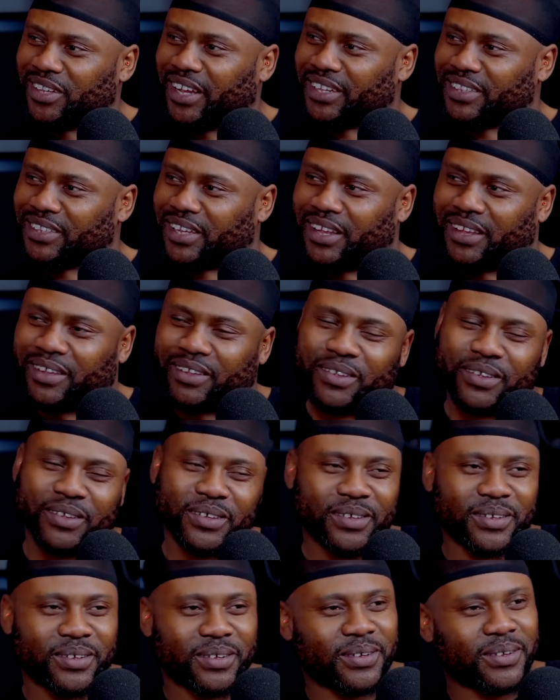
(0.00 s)
that thing.
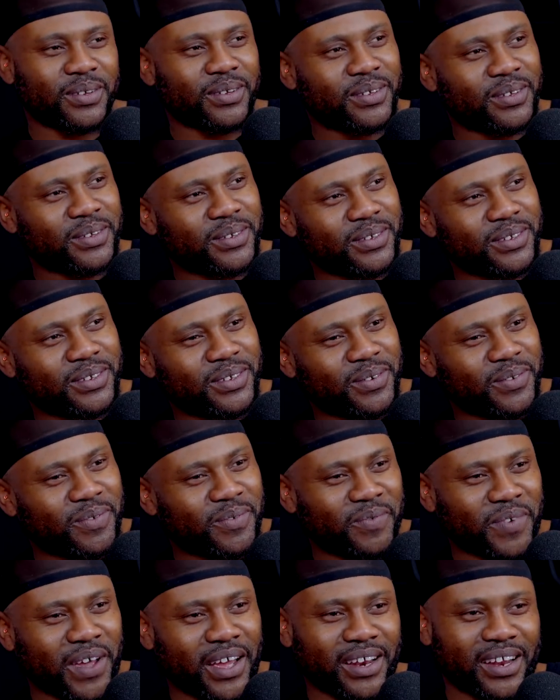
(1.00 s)

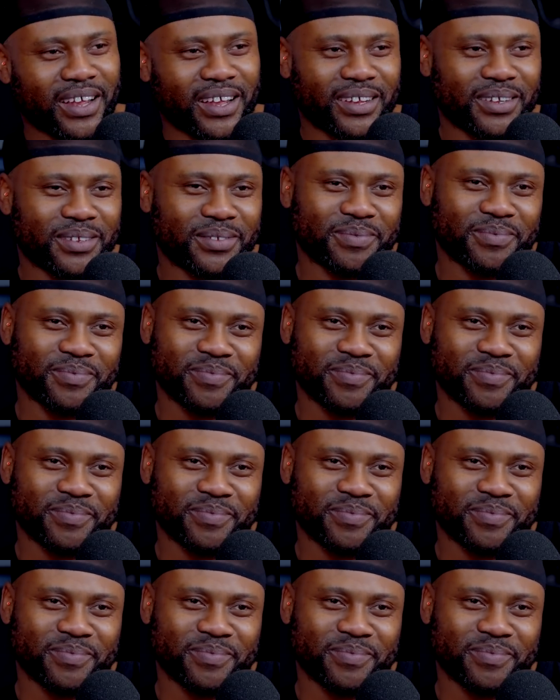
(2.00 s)
Fine.